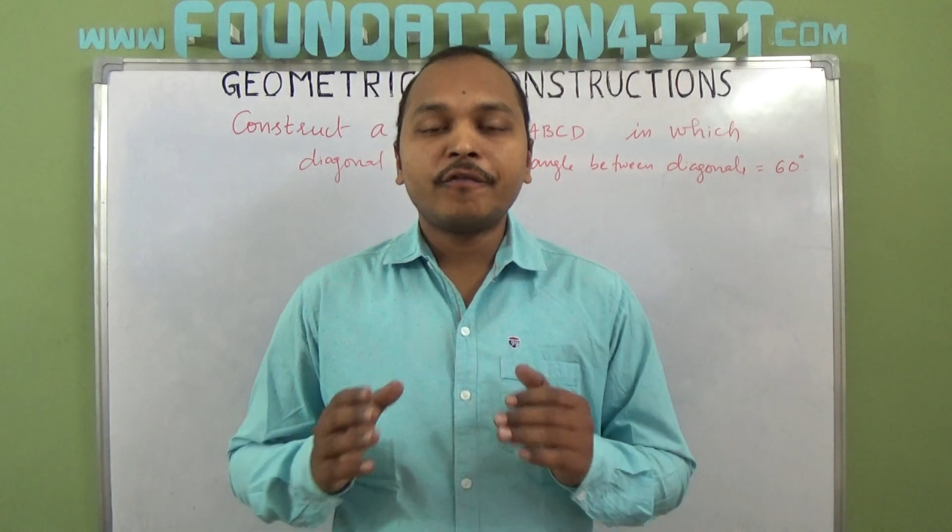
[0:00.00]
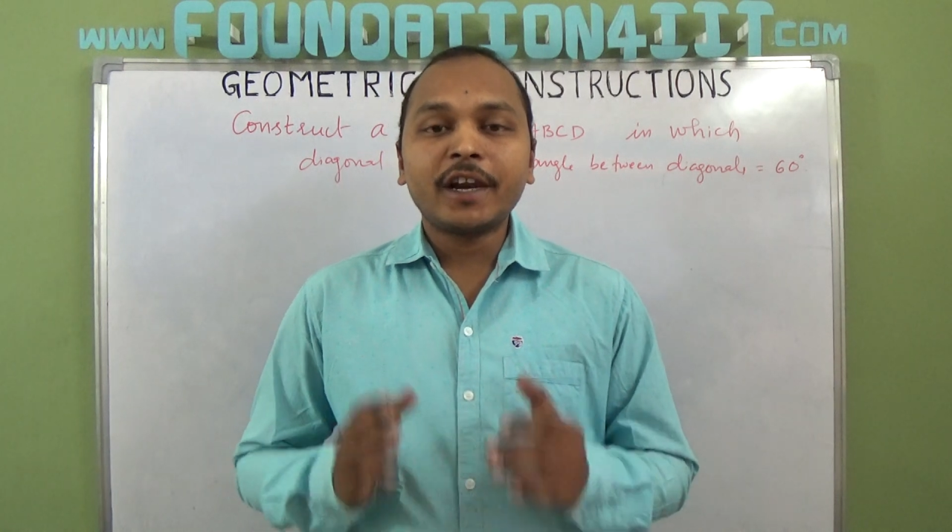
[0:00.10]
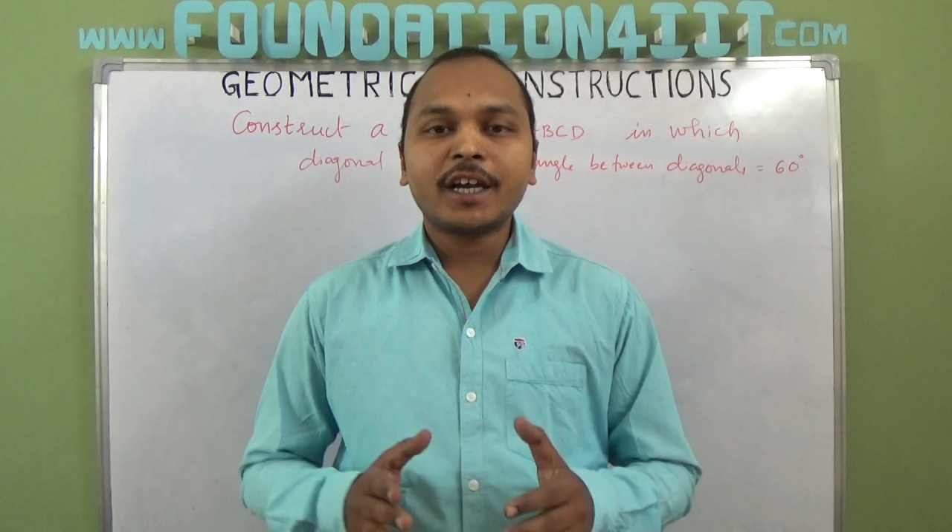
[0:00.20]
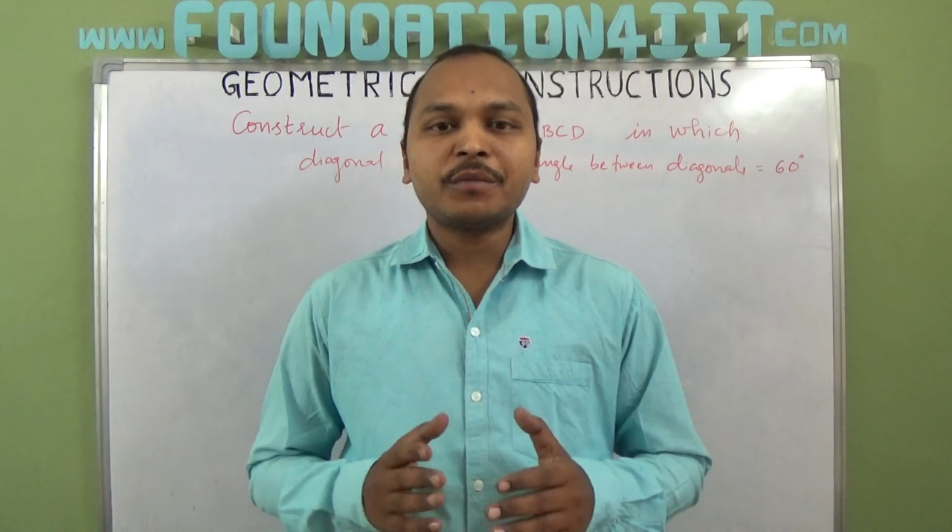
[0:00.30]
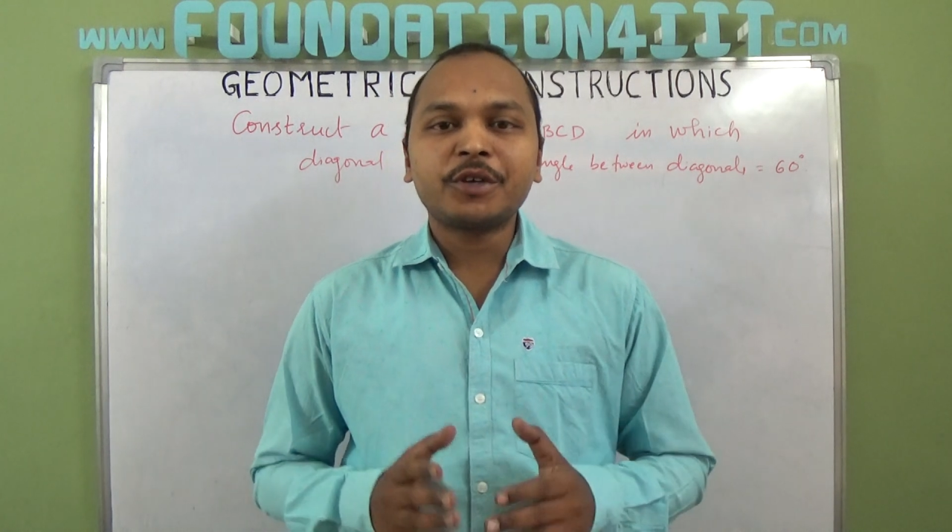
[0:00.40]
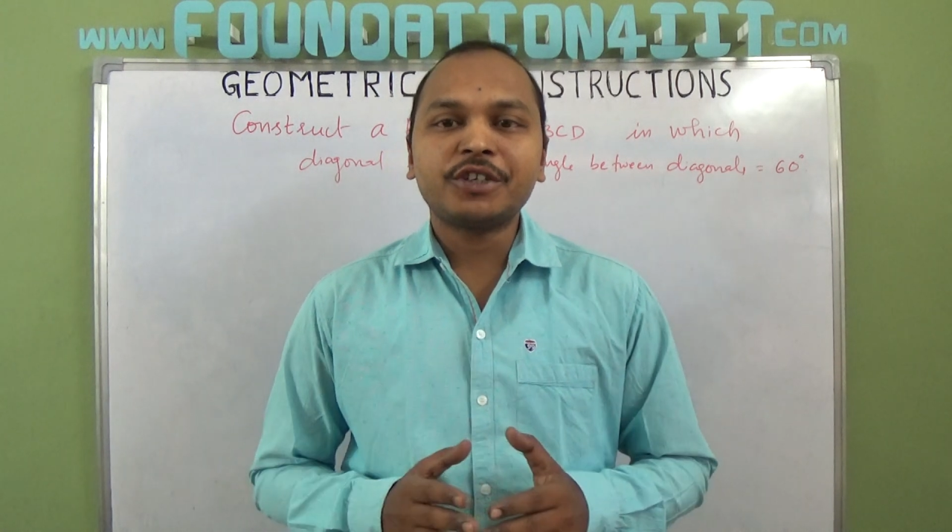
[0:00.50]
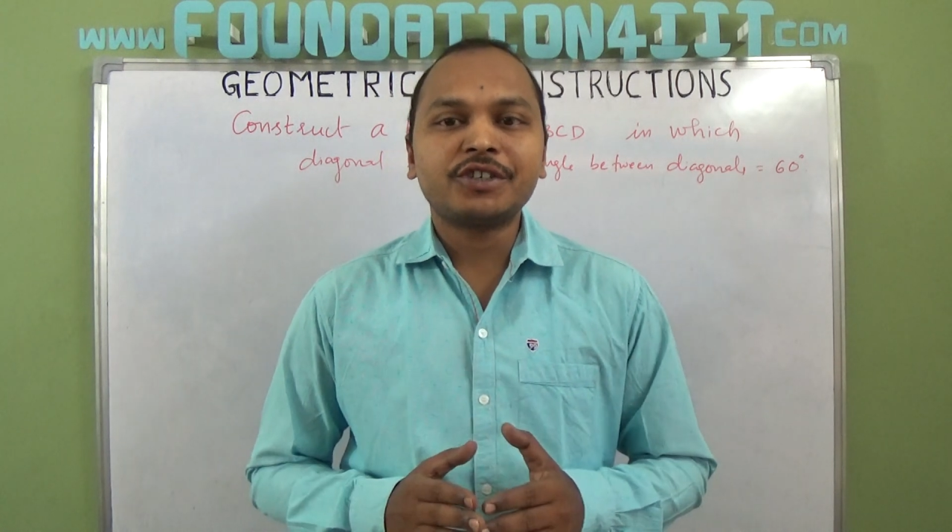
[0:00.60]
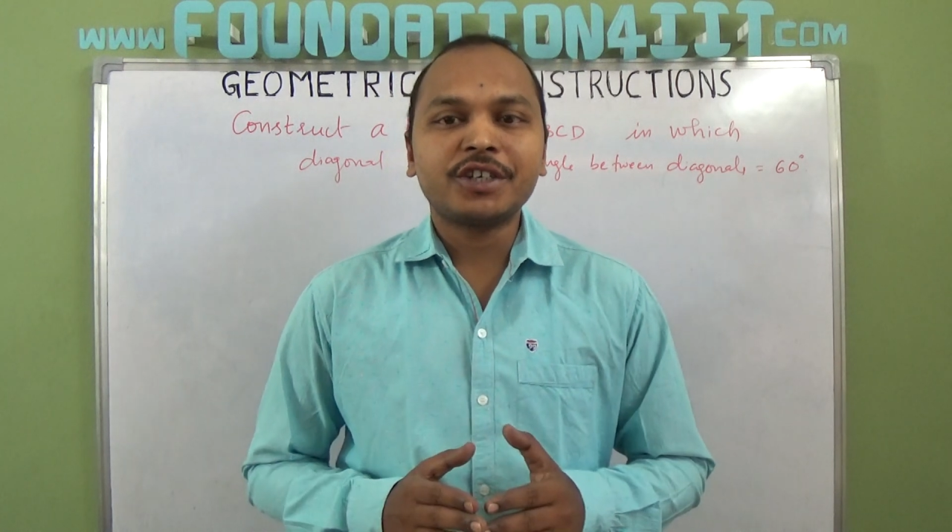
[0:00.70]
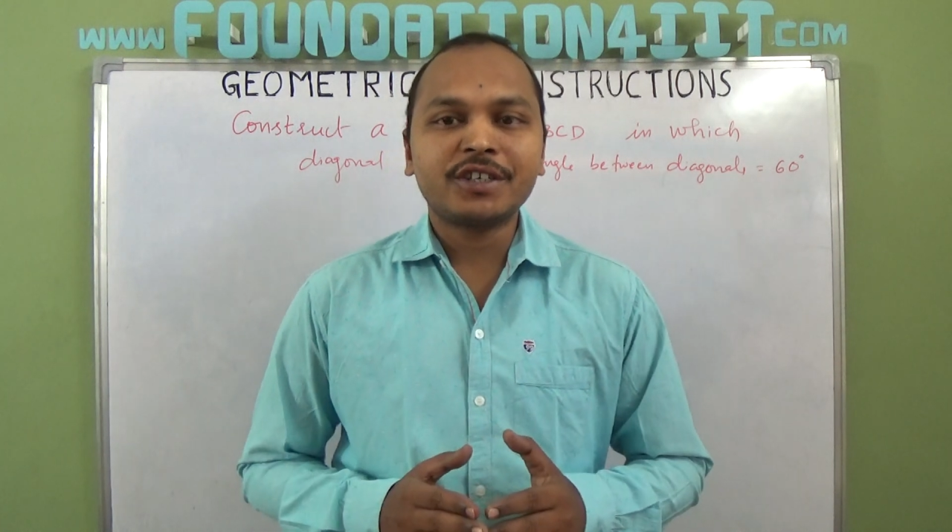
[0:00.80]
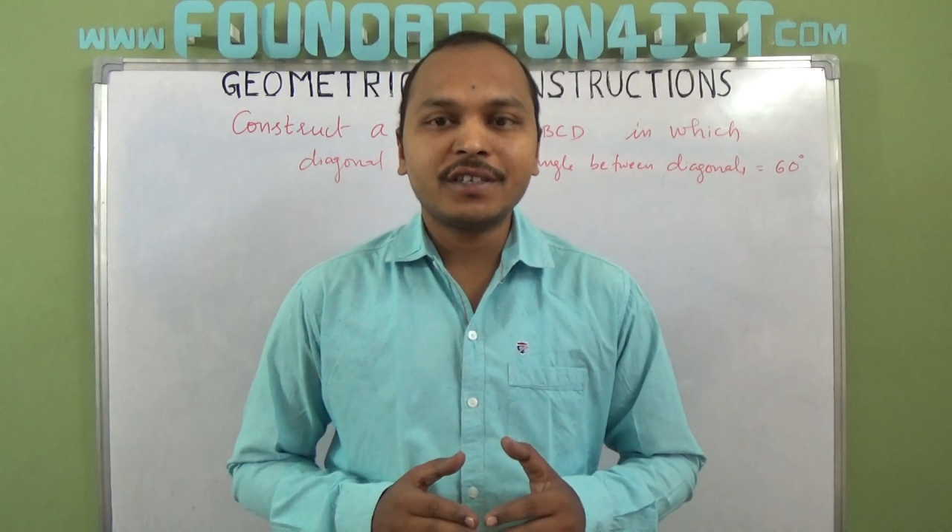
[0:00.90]
Welcome to
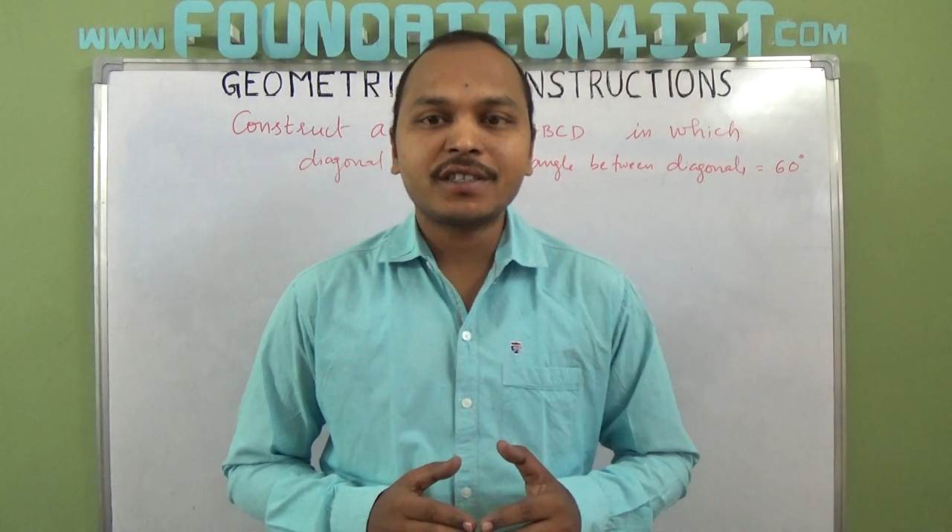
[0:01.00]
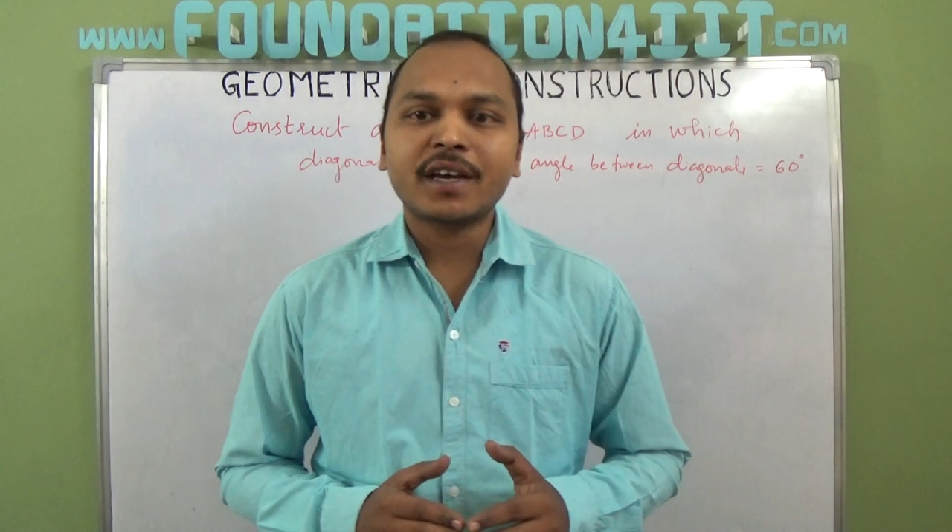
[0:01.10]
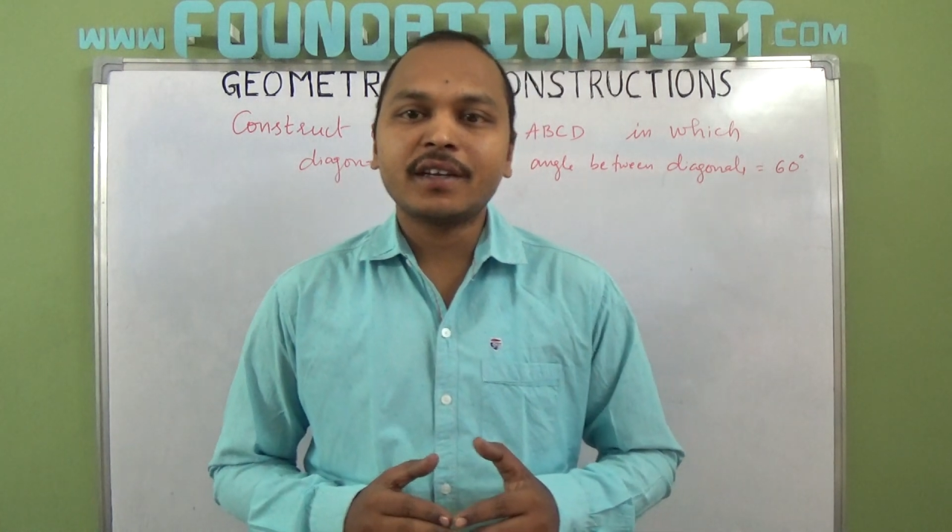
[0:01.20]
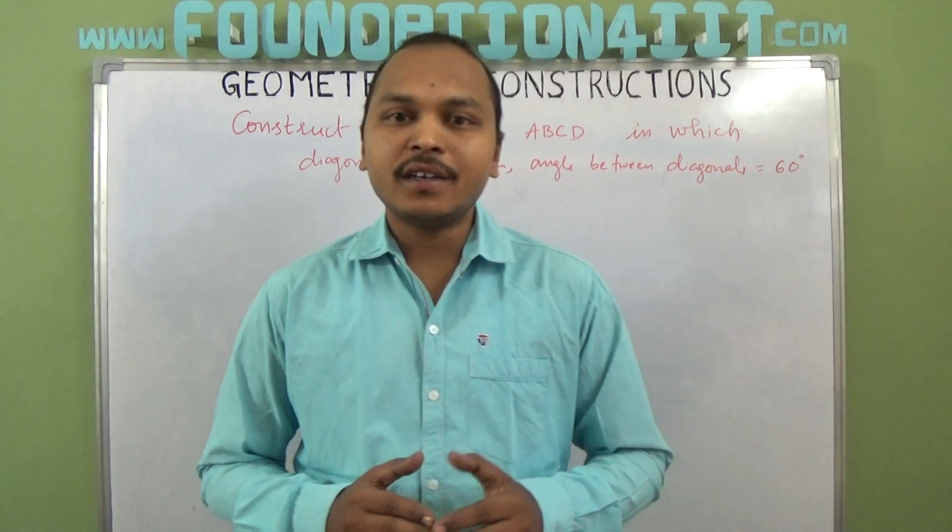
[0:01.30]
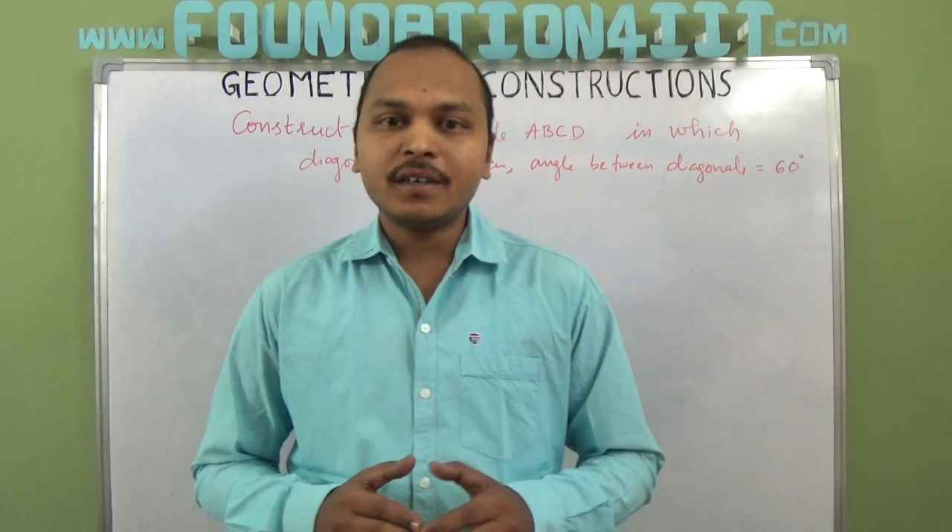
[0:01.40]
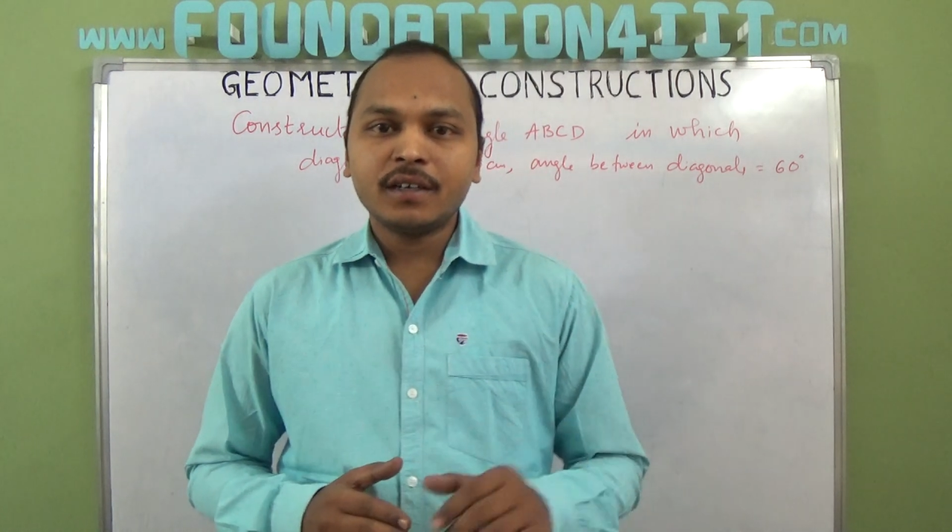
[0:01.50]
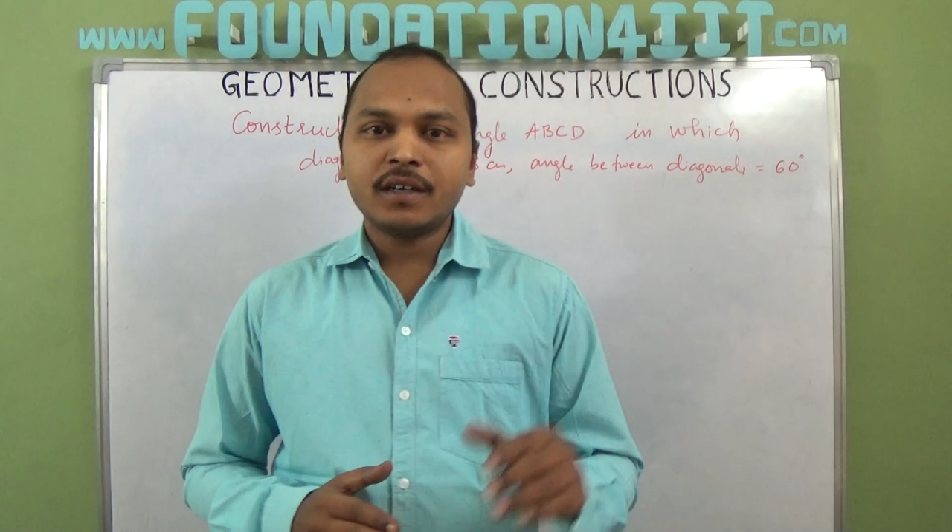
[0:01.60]
Educational Channel.